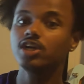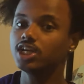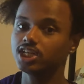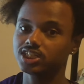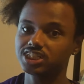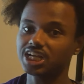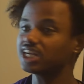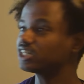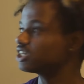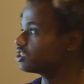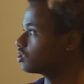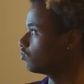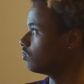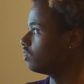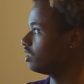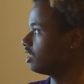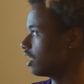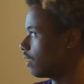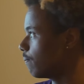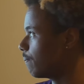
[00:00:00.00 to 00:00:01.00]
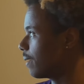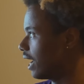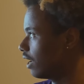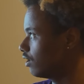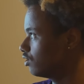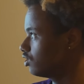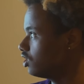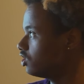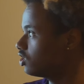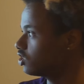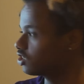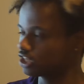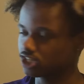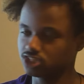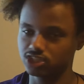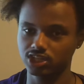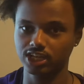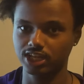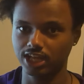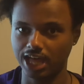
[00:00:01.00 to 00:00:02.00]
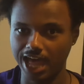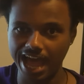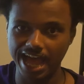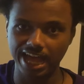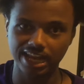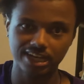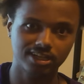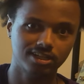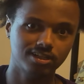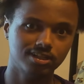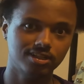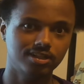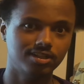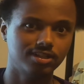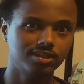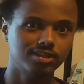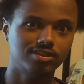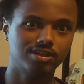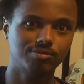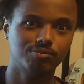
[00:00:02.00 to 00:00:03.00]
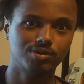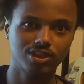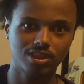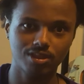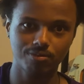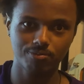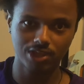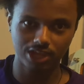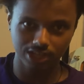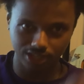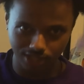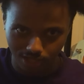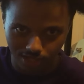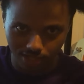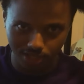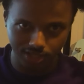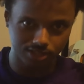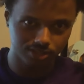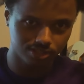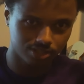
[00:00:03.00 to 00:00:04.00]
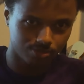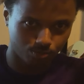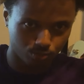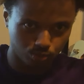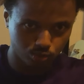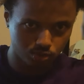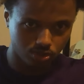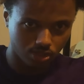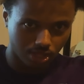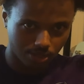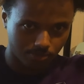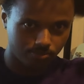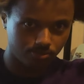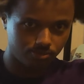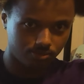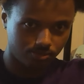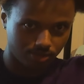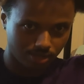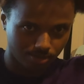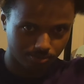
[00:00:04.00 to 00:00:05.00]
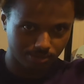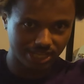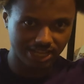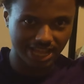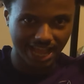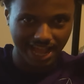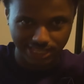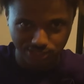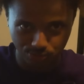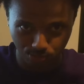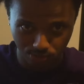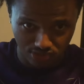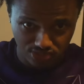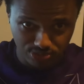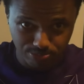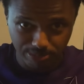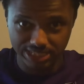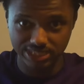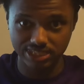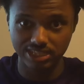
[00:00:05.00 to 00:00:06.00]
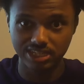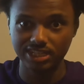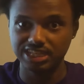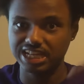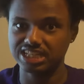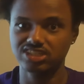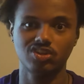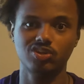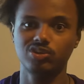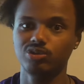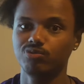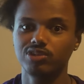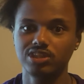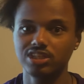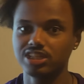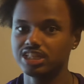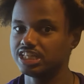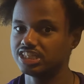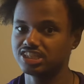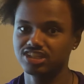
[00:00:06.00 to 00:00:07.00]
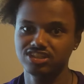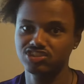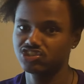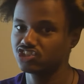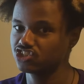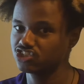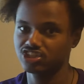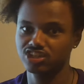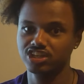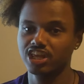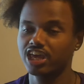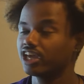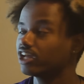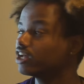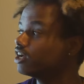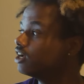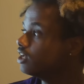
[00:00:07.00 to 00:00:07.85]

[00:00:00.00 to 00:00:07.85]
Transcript: Shaq doesn't really get powers, he just gets like a hat, like one of them like them like hats with the spikes in it. That's all he really needs, and he's just a tank.